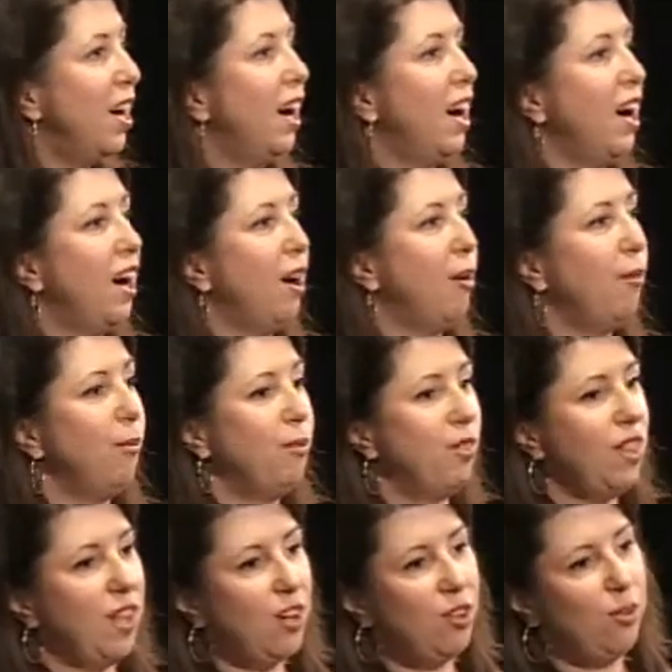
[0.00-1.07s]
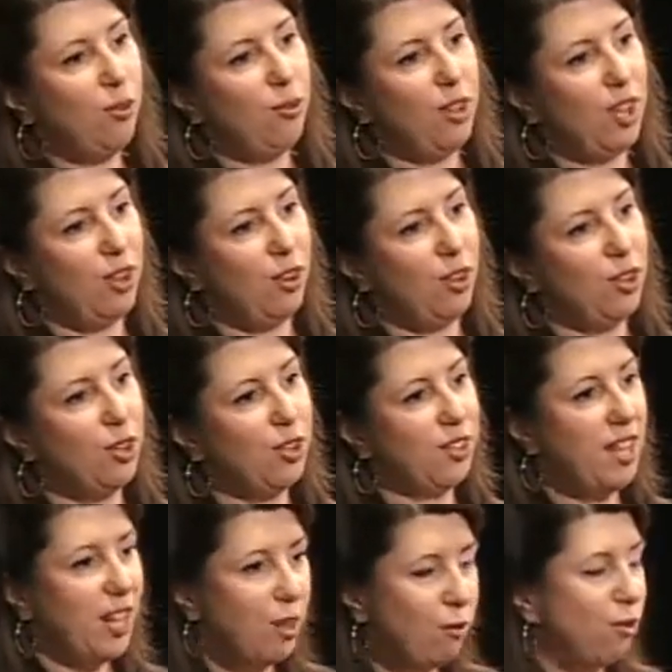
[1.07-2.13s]
Then you
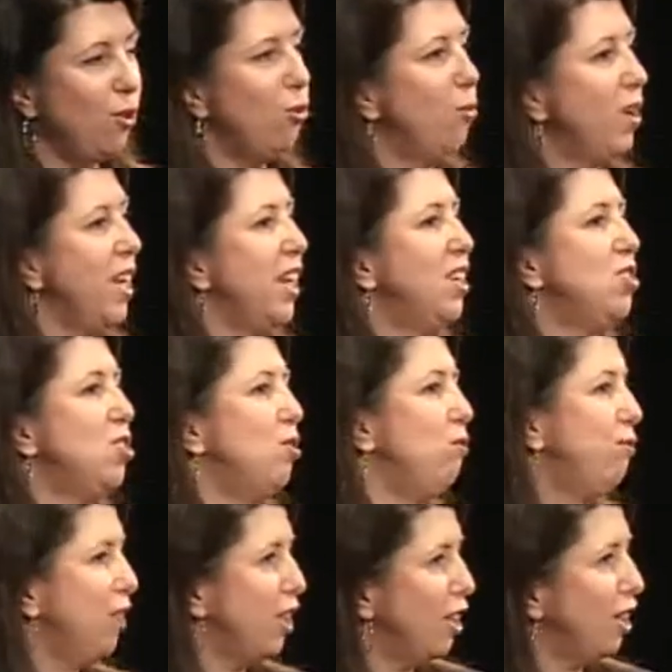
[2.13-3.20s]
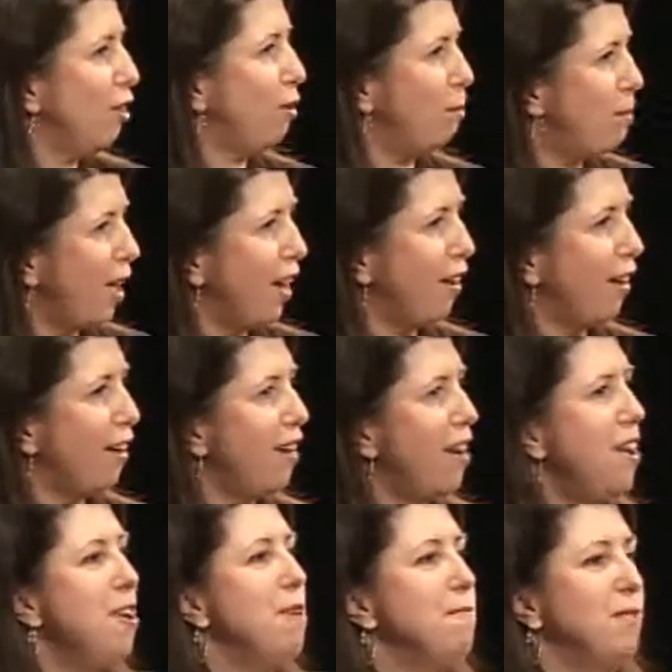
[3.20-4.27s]
take a few weeks, you feel a little better,
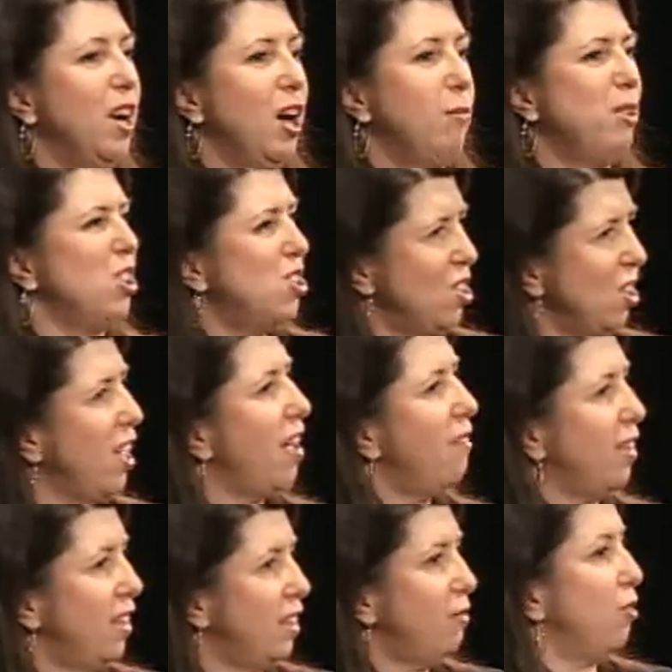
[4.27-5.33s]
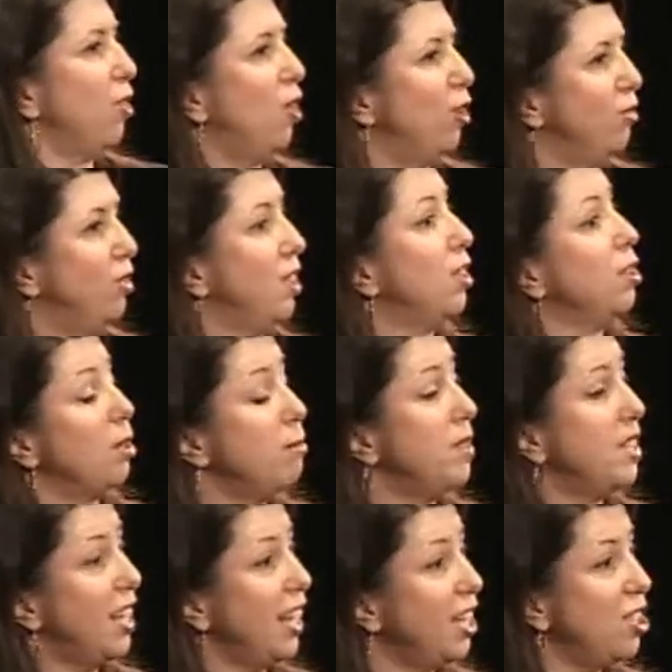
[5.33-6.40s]
but you're still having difficulty, your
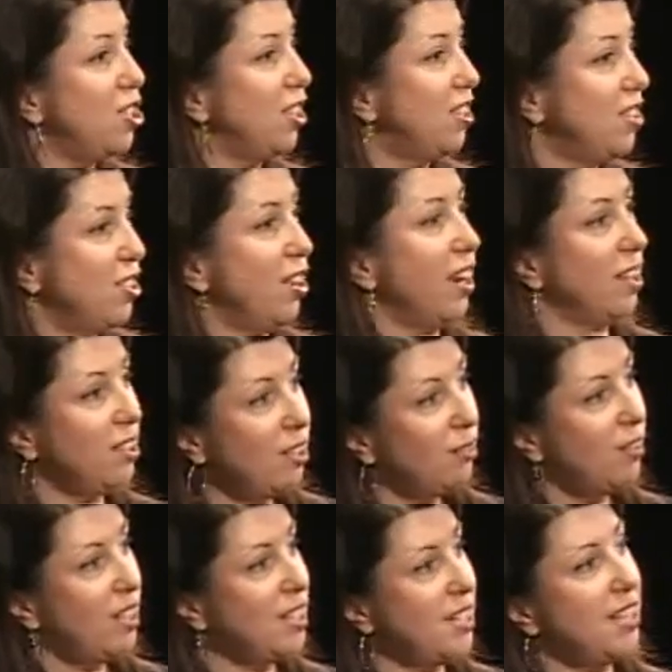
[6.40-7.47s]
limitations, your activities of